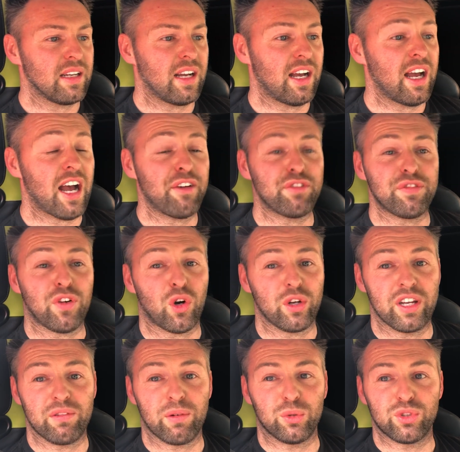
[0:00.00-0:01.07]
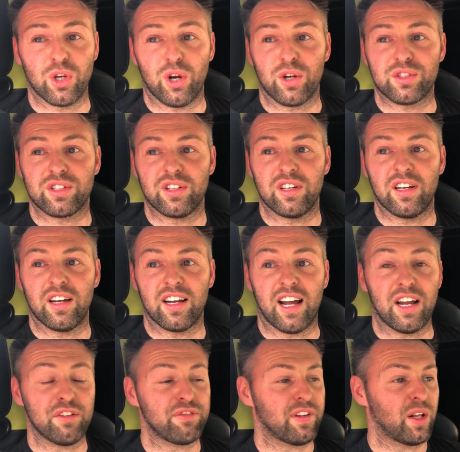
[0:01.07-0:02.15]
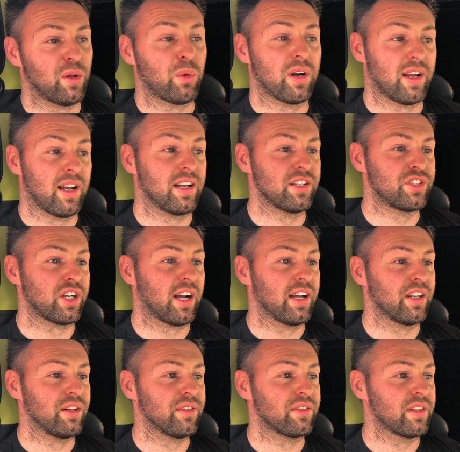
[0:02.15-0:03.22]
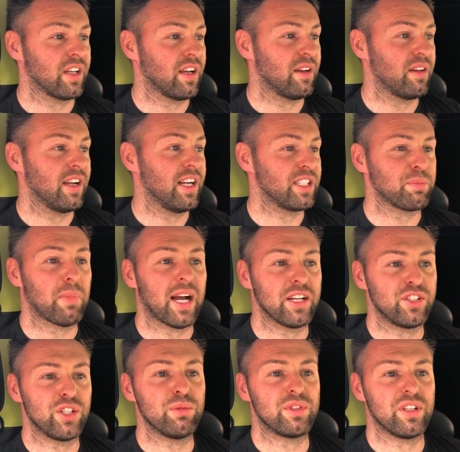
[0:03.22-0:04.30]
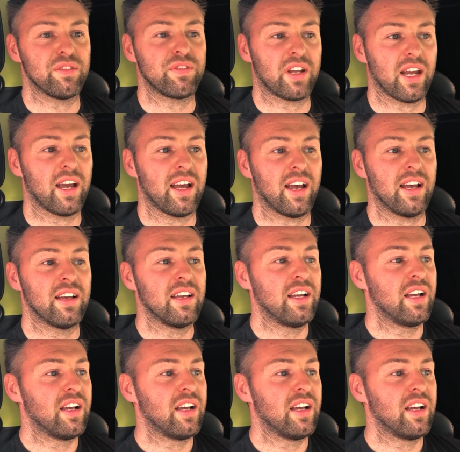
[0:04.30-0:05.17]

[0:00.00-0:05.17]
I have a 4-year-old daughter, and I felt when I had a child that it's my duty of care